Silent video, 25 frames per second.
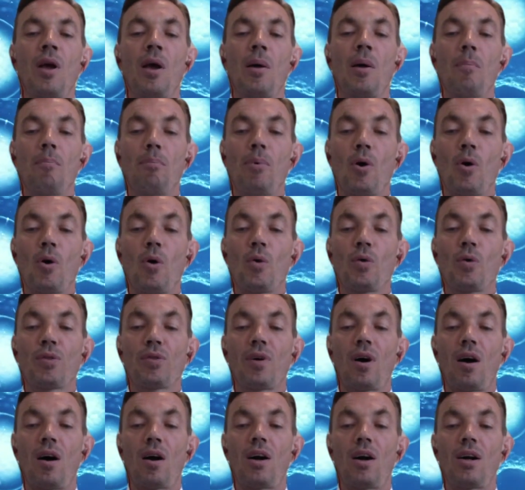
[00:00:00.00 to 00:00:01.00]
Both
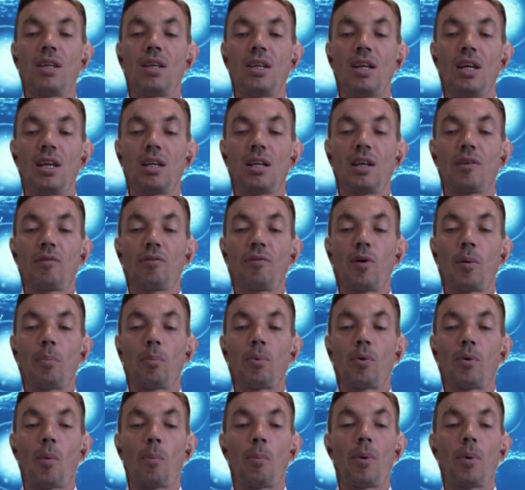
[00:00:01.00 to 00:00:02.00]
are needed for
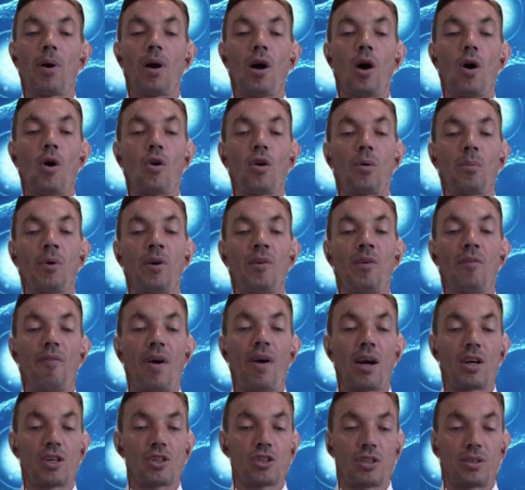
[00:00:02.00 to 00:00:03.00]
proper hormone
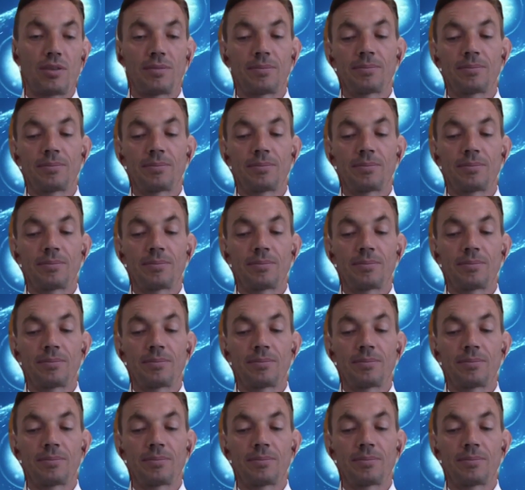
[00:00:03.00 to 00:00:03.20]
function.